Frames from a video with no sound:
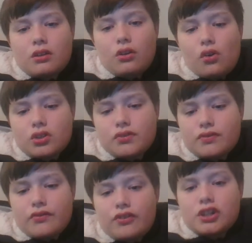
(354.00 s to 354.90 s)
lots of
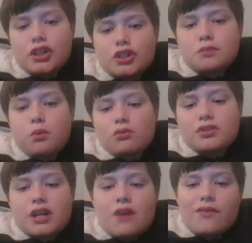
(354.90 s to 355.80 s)
divisions put
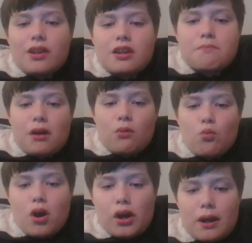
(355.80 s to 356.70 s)
together, led by
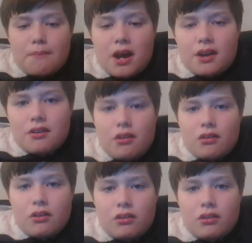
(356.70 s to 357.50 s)
one commander,